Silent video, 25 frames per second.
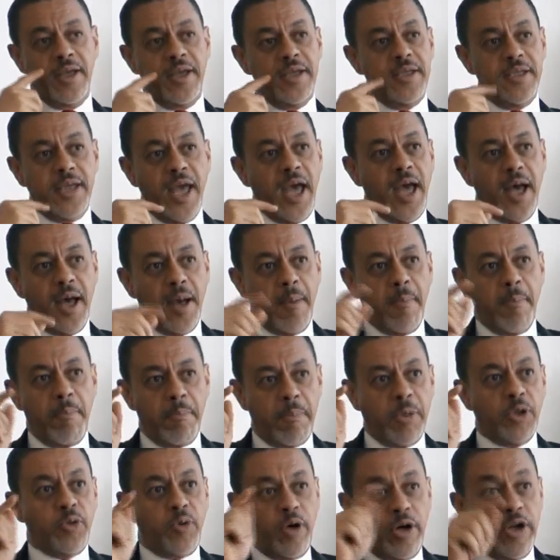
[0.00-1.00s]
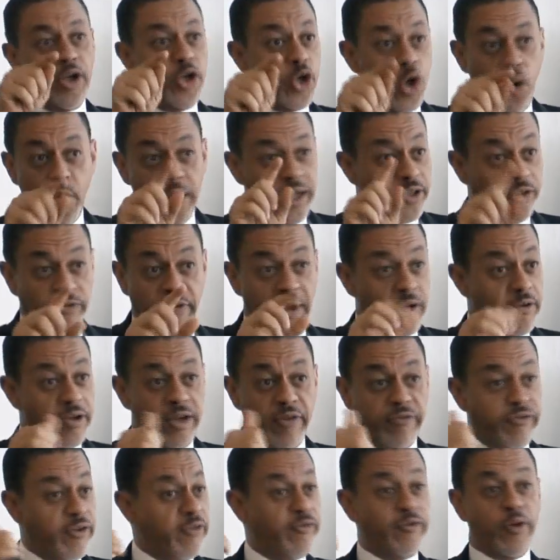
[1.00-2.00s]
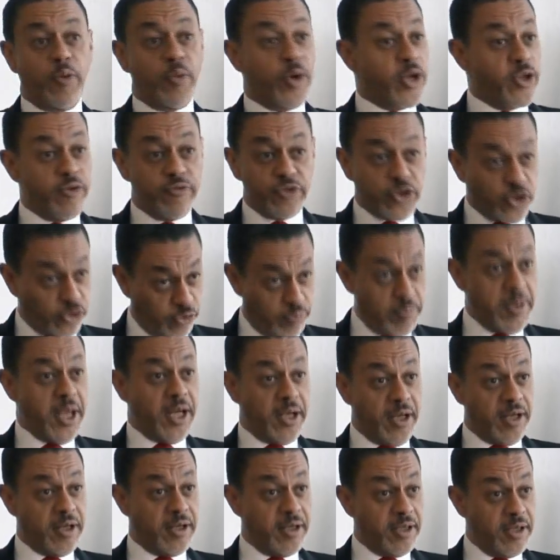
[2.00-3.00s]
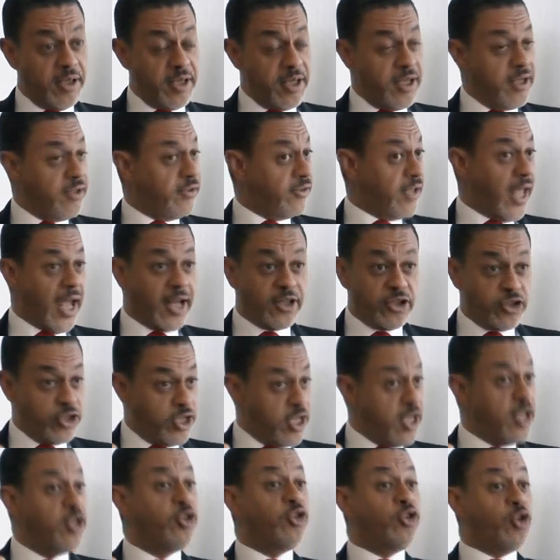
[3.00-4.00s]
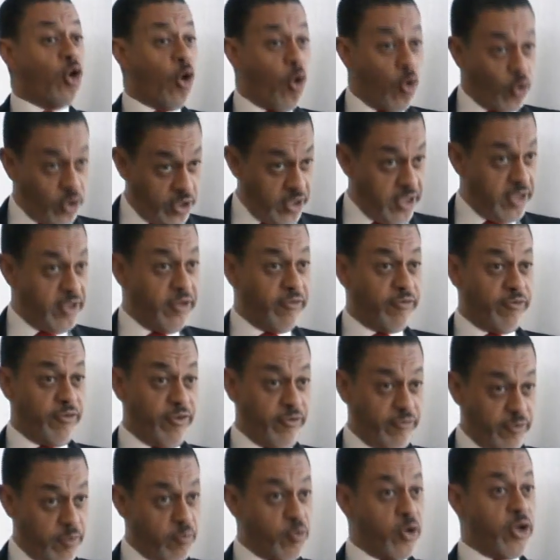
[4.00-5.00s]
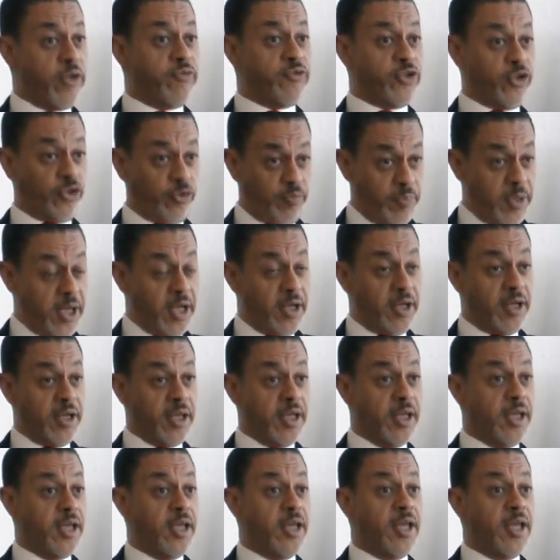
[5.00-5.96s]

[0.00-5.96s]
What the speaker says: Yeah, but where you're going is very different from where you've just been. It's actually totally different from where you've just been.